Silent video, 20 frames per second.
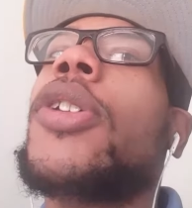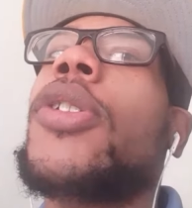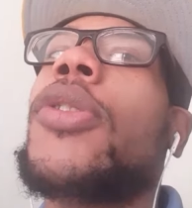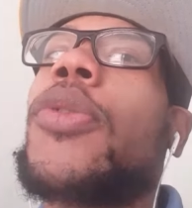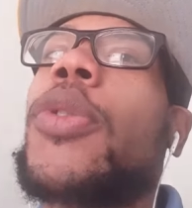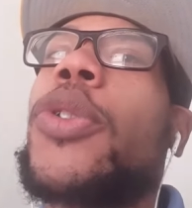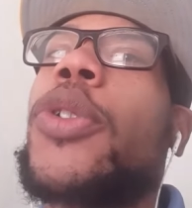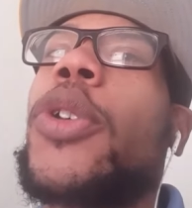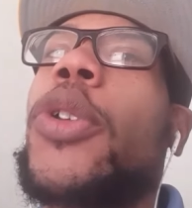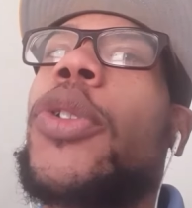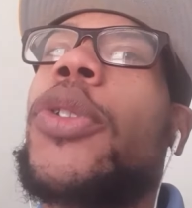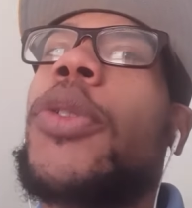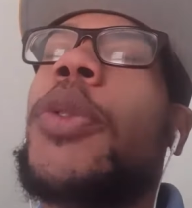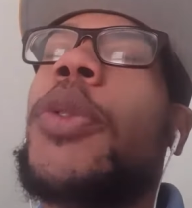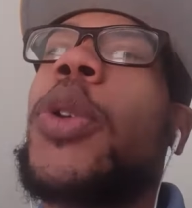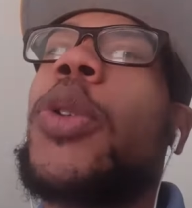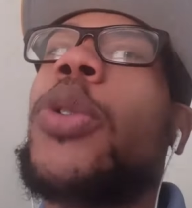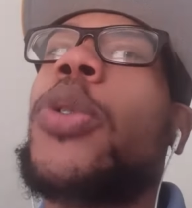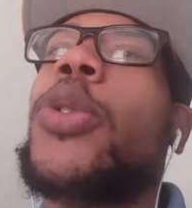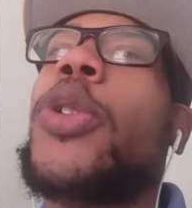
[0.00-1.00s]
For those of
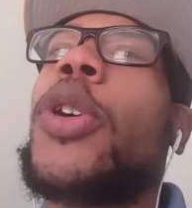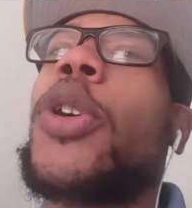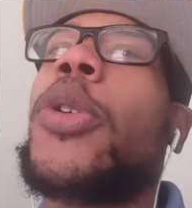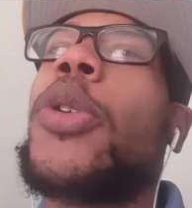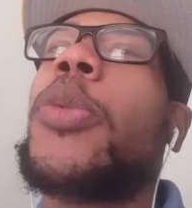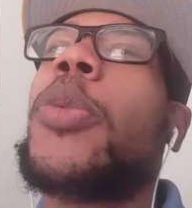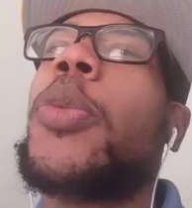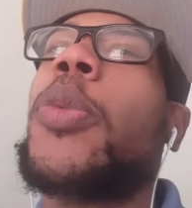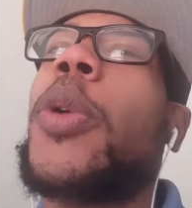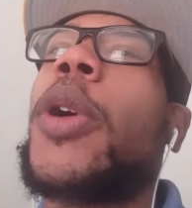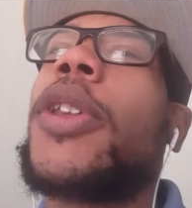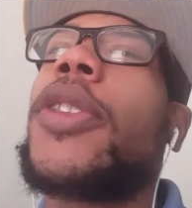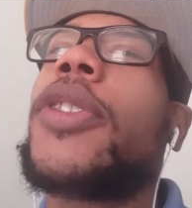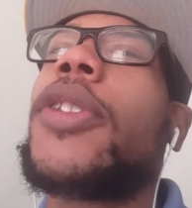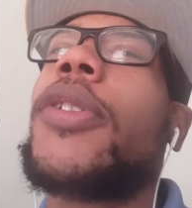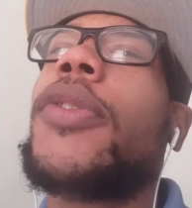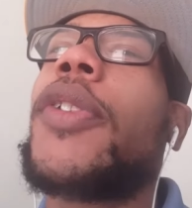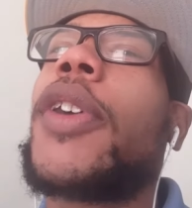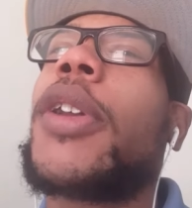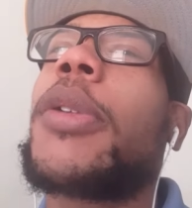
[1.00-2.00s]
you who know what
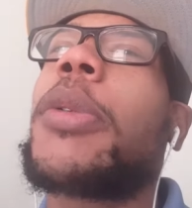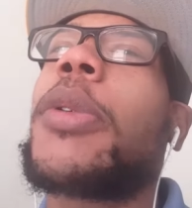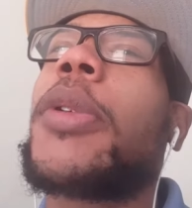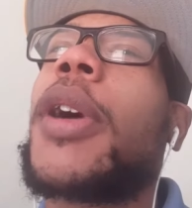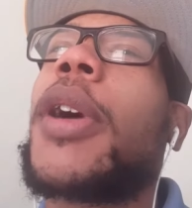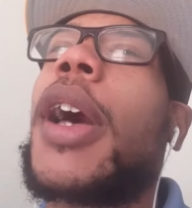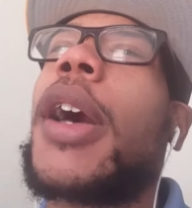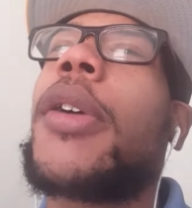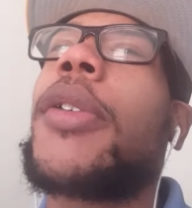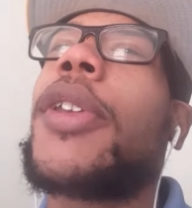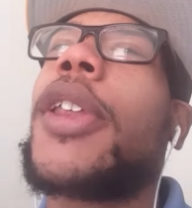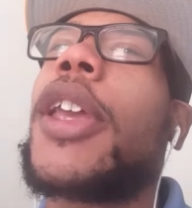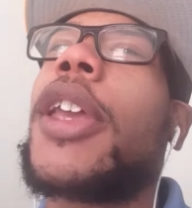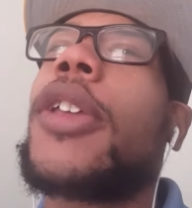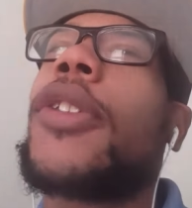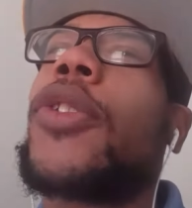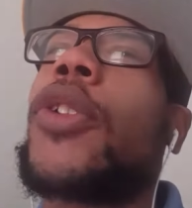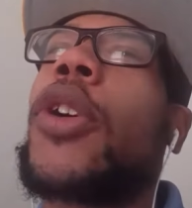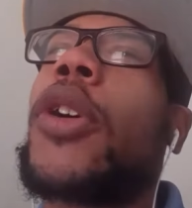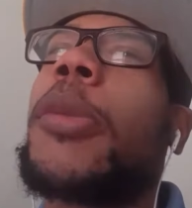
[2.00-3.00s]
the federal holiday
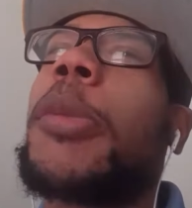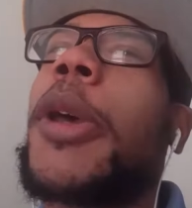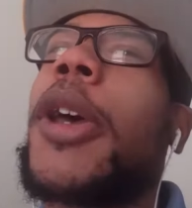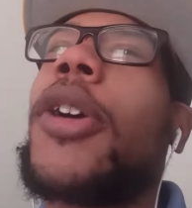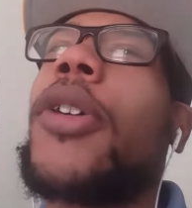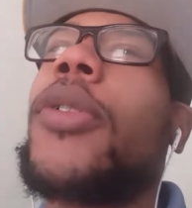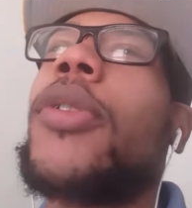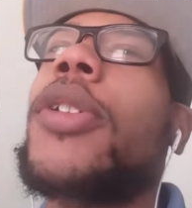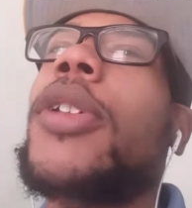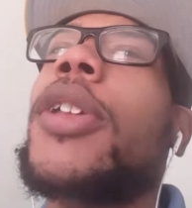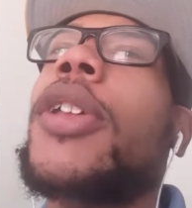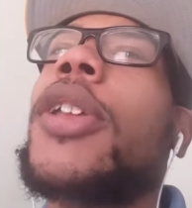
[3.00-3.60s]
is all about,